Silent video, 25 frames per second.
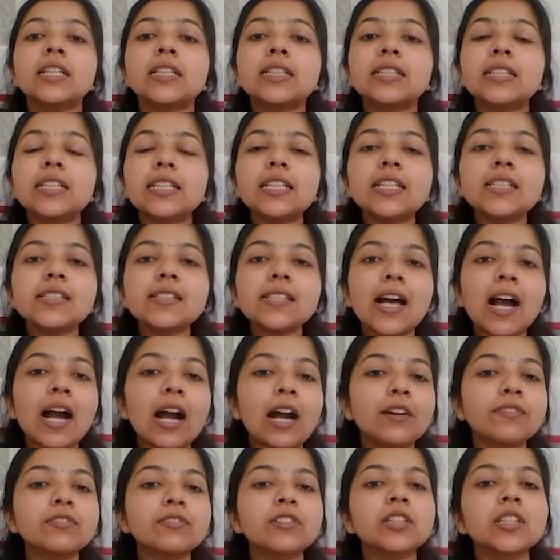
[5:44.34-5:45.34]
these
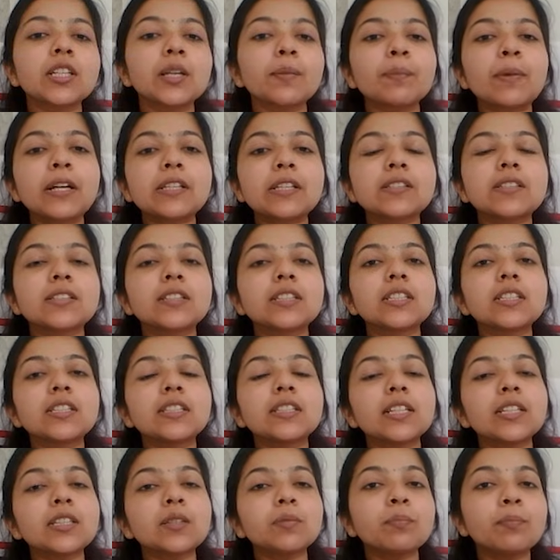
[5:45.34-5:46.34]
have the
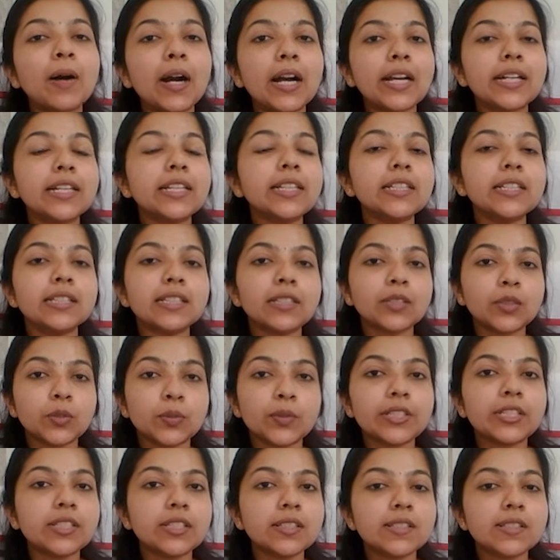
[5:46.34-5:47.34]
capacity that by
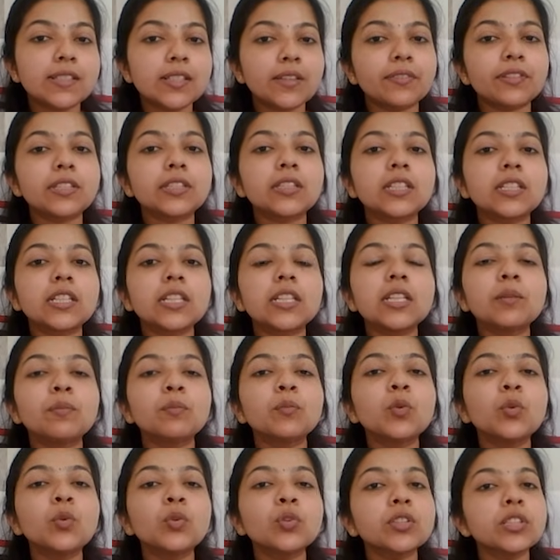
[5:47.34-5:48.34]
2070,
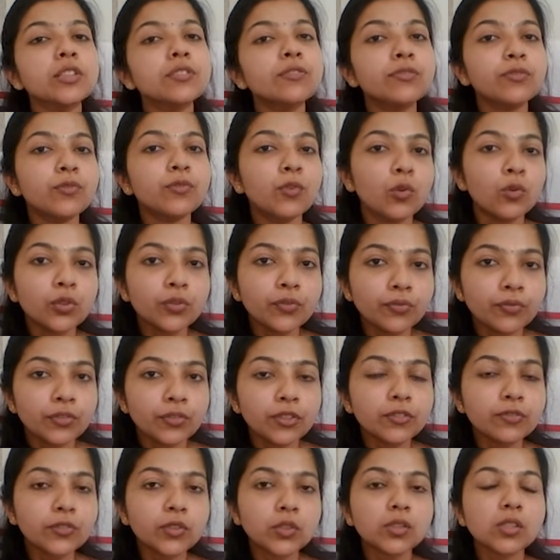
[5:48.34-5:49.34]
more than
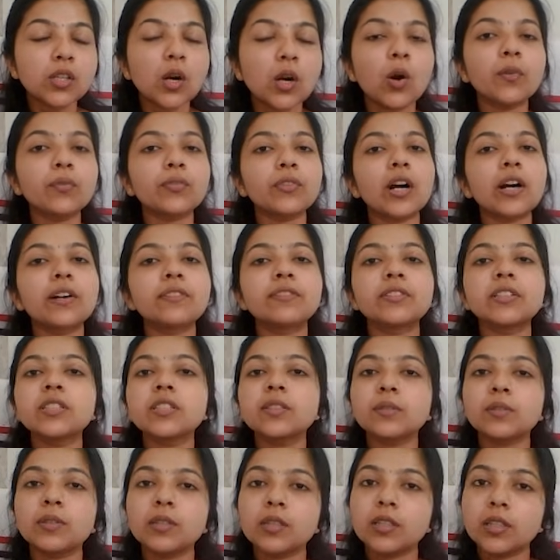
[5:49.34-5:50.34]
four-fifths of
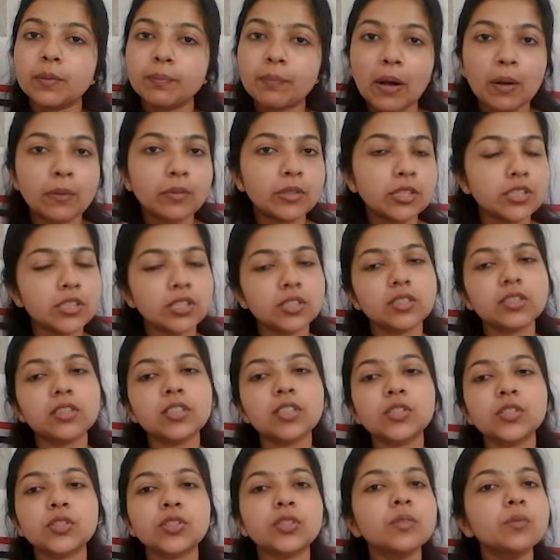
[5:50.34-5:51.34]
our power
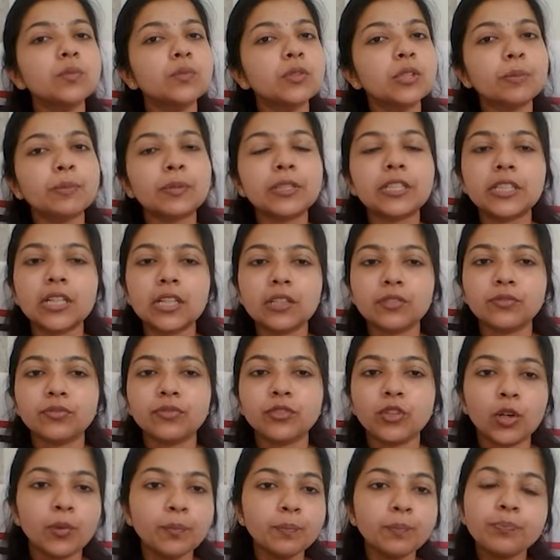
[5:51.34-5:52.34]
generation will be done
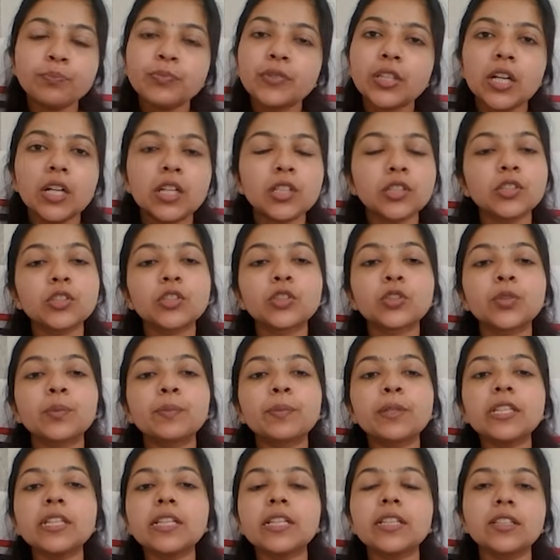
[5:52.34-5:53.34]
from
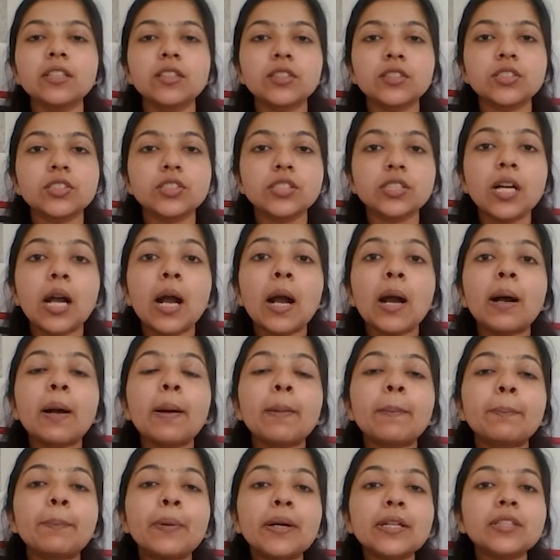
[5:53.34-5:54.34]
renewable energy.
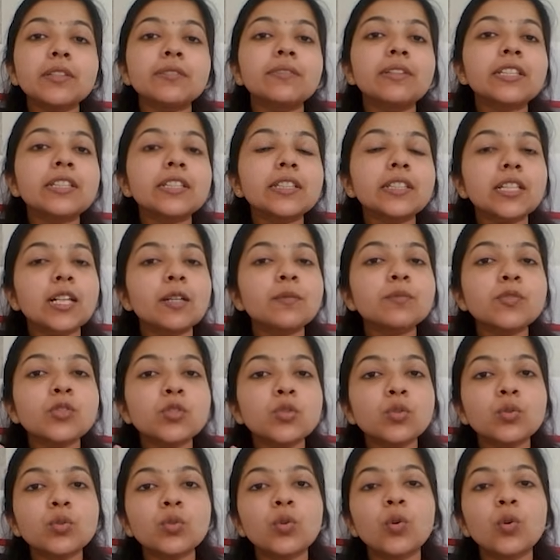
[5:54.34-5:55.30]
But when it comes to